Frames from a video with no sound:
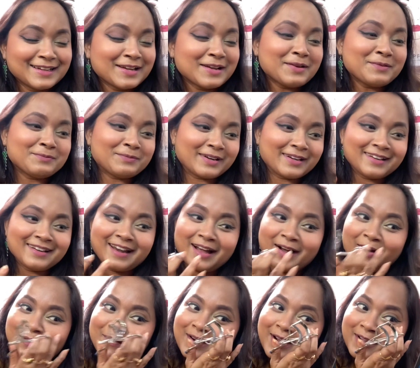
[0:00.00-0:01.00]
But now
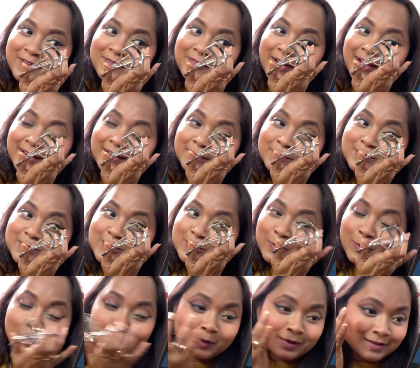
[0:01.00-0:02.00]
I find them
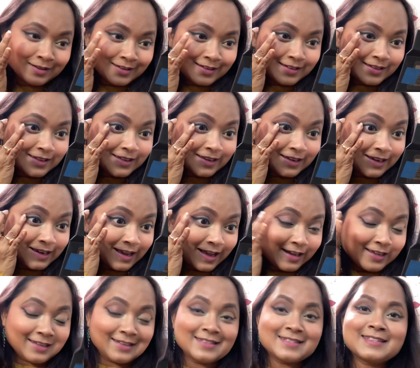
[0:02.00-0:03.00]
so
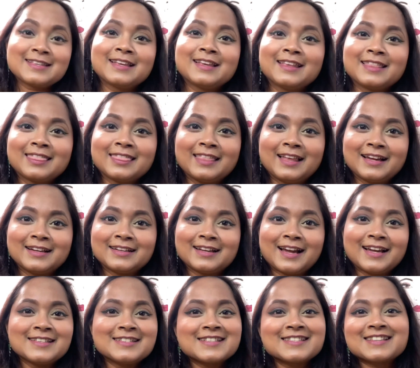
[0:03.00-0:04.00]
nice that I
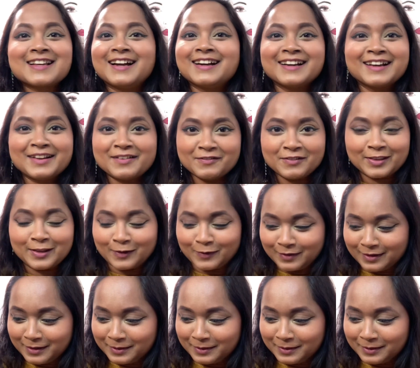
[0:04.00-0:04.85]
just can't live without them.